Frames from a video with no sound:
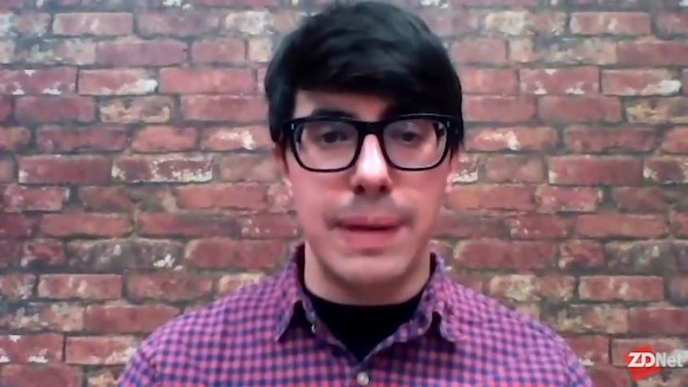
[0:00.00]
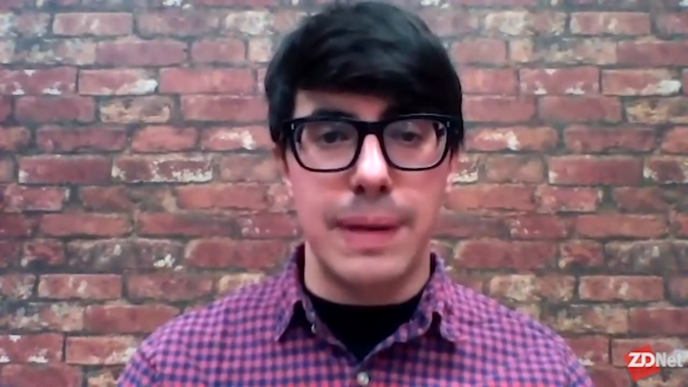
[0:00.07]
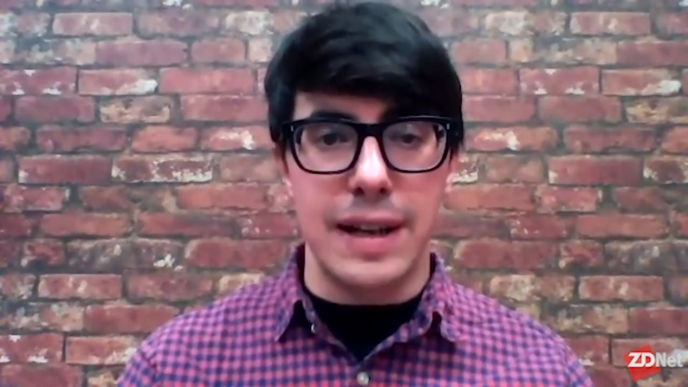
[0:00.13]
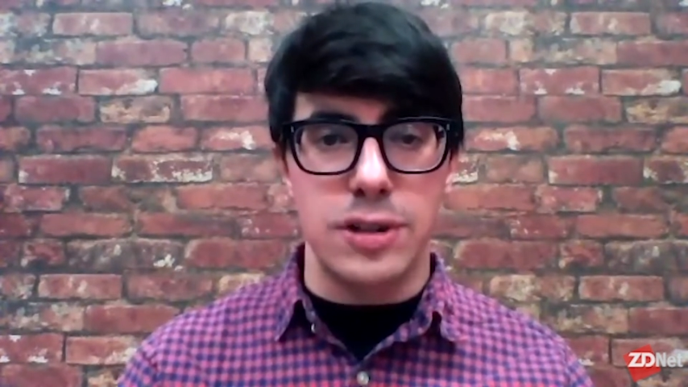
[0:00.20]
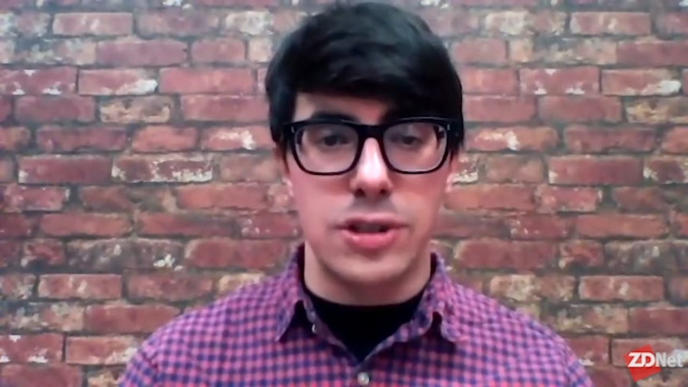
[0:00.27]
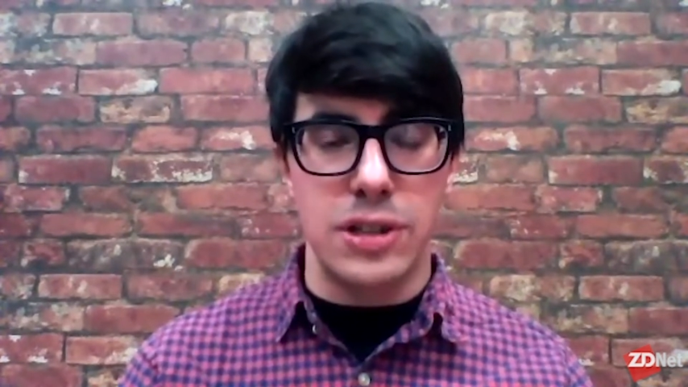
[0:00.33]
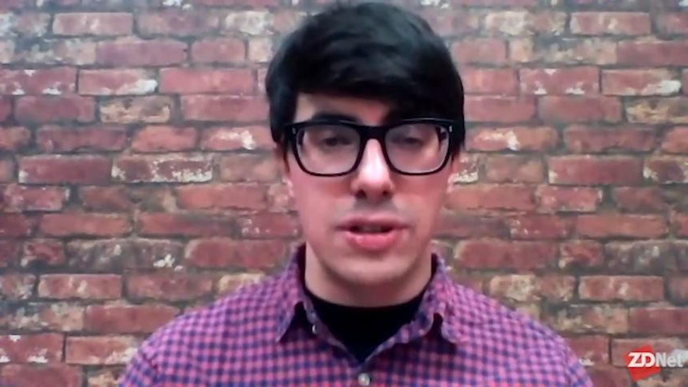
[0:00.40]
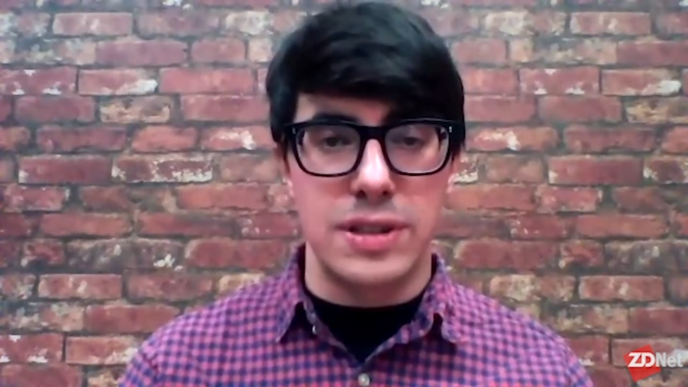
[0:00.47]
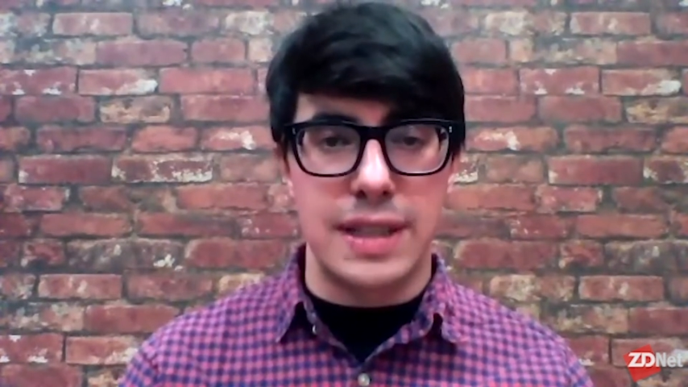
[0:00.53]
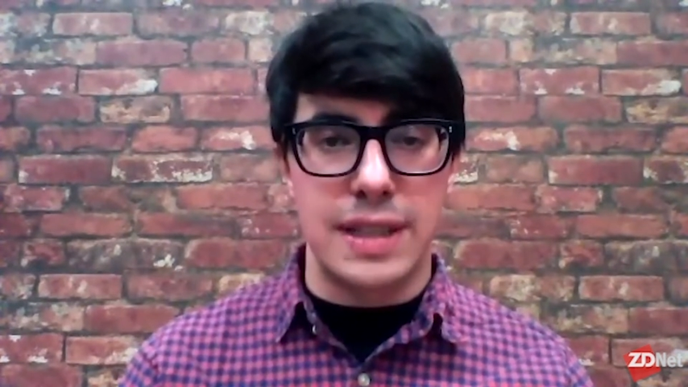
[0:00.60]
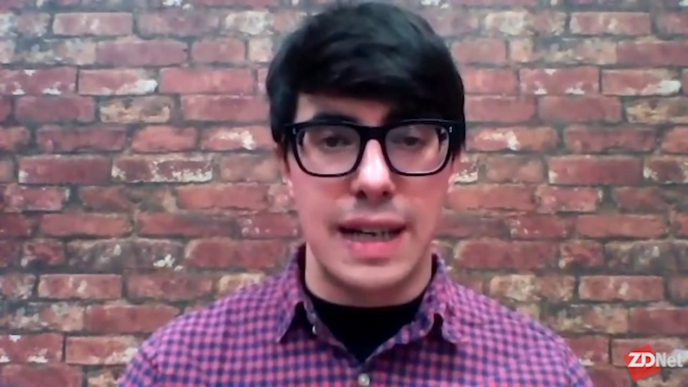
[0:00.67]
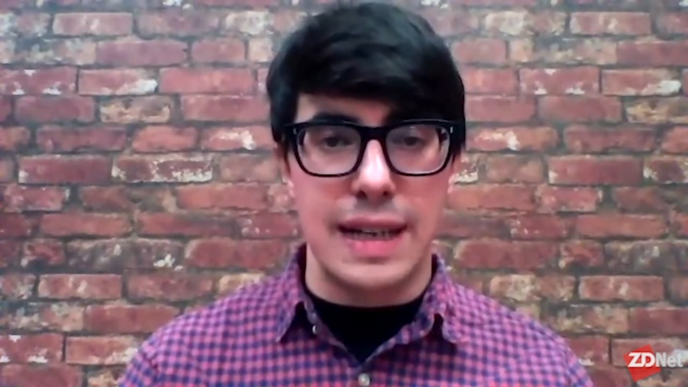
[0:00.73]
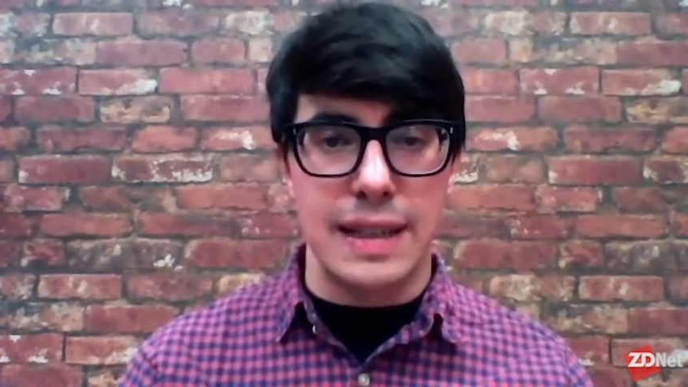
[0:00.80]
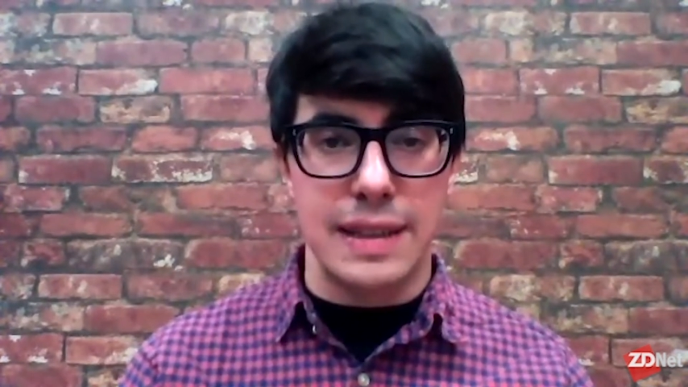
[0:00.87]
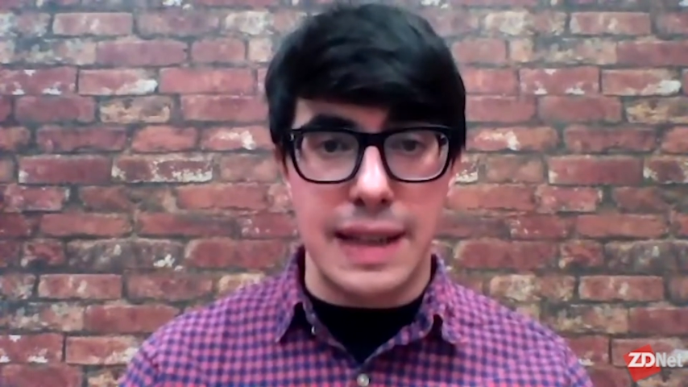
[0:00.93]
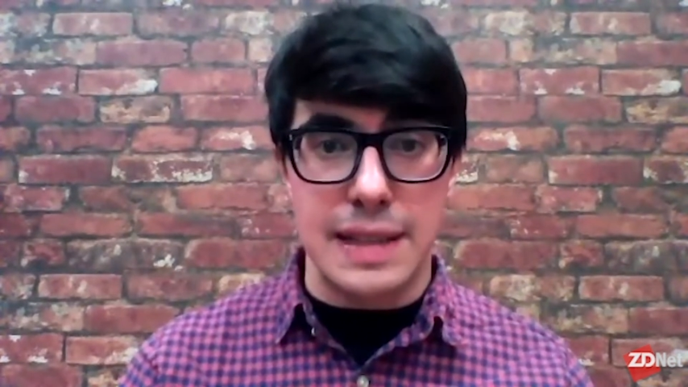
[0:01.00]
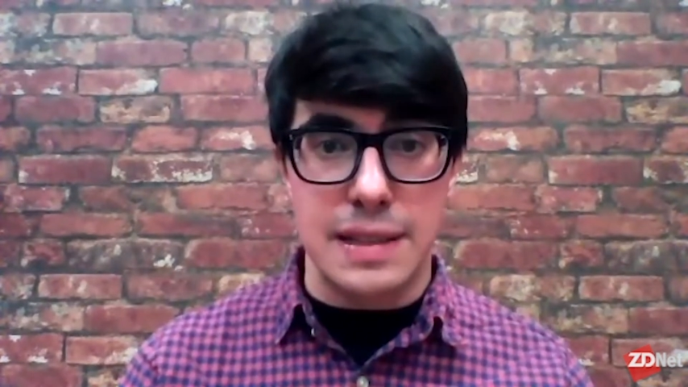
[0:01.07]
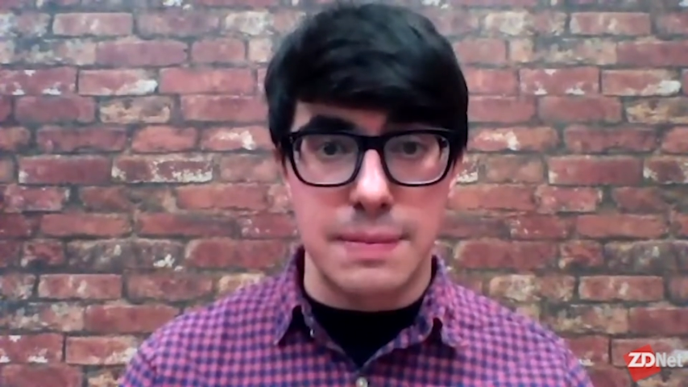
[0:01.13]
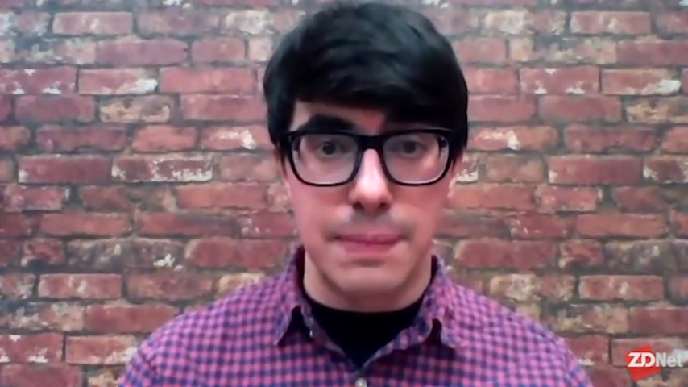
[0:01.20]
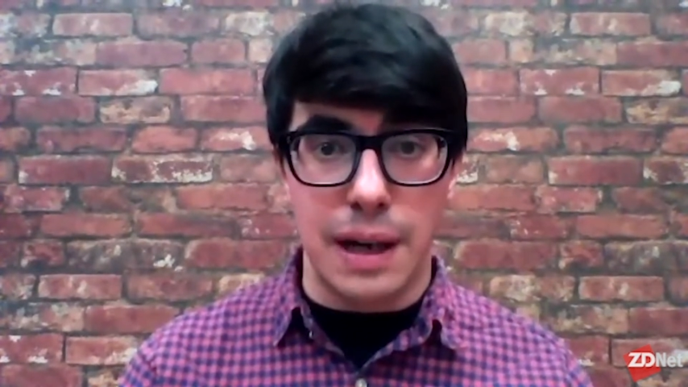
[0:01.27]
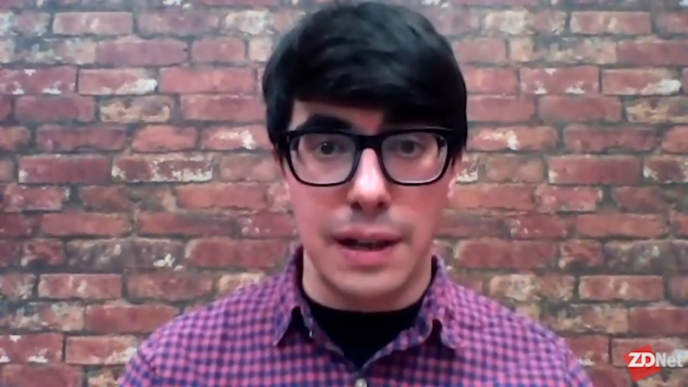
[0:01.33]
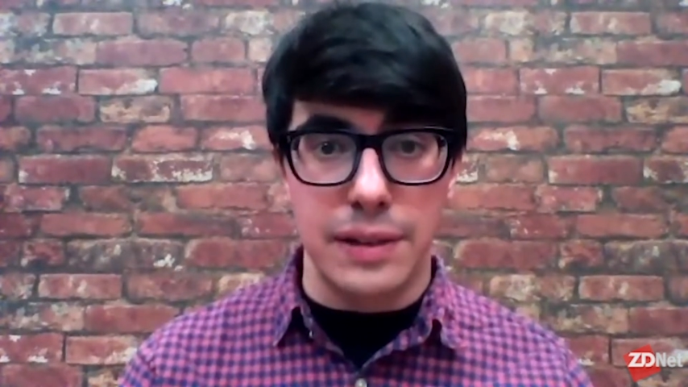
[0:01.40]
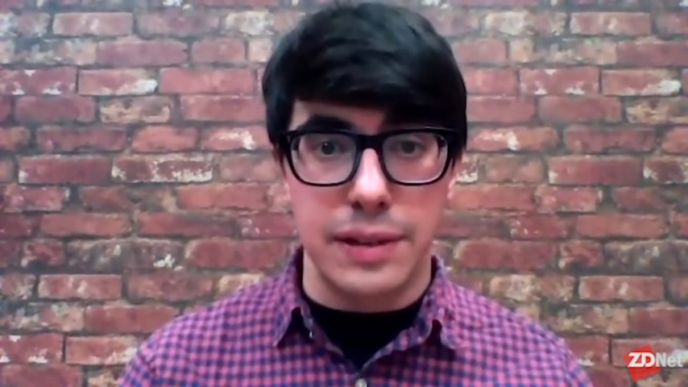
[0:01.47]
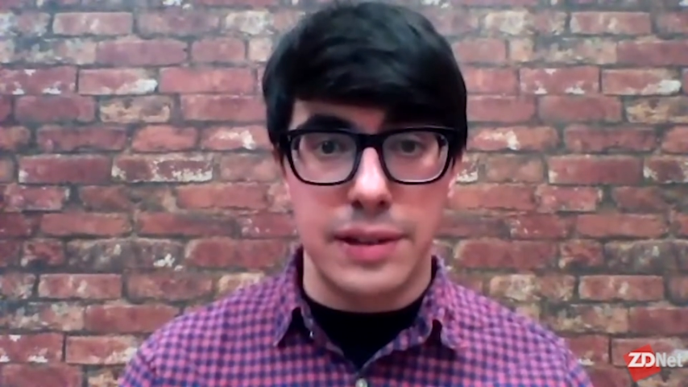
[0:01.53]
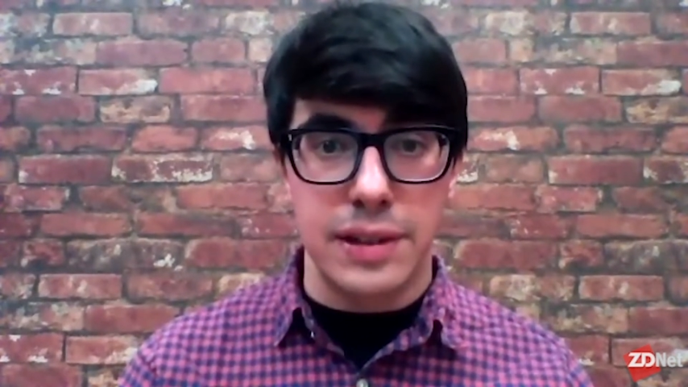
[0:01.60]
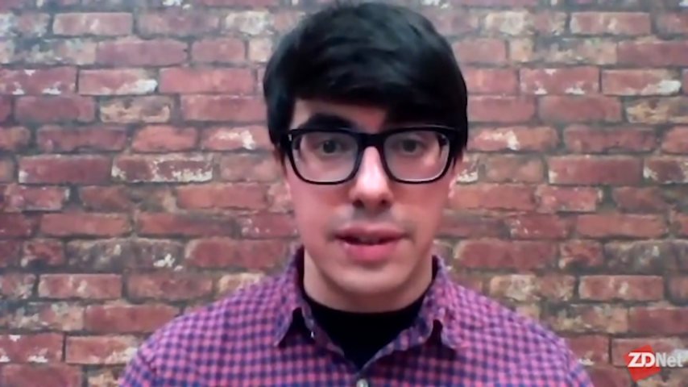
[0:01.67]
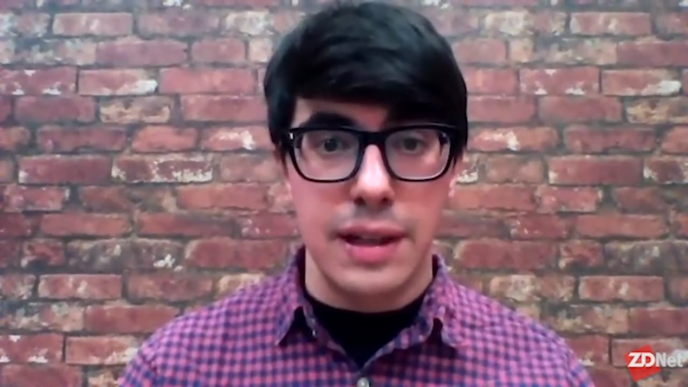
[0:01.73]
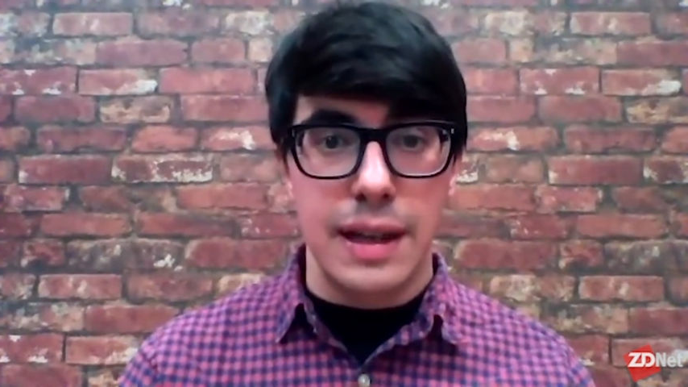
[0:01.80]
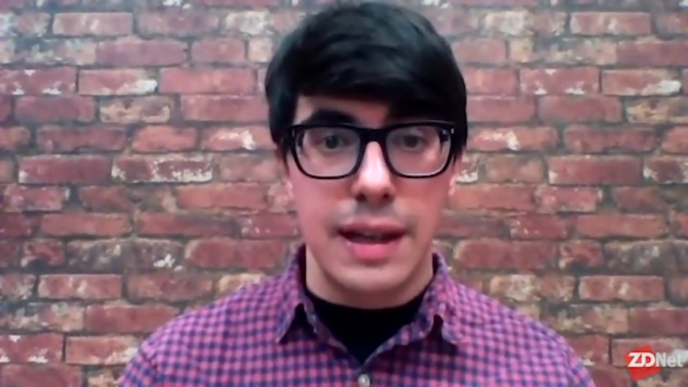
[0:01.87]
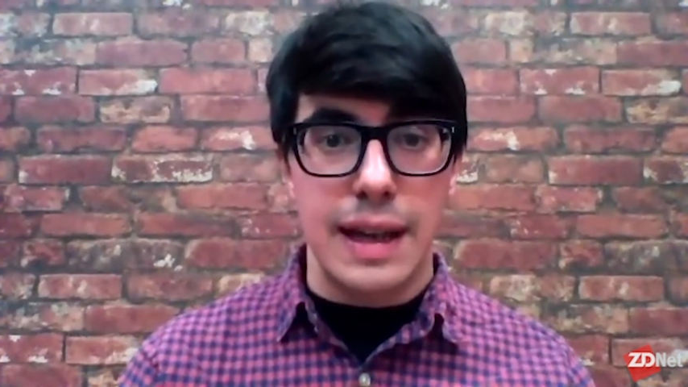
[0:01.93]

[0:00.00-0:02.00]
Patch Tuesday this month,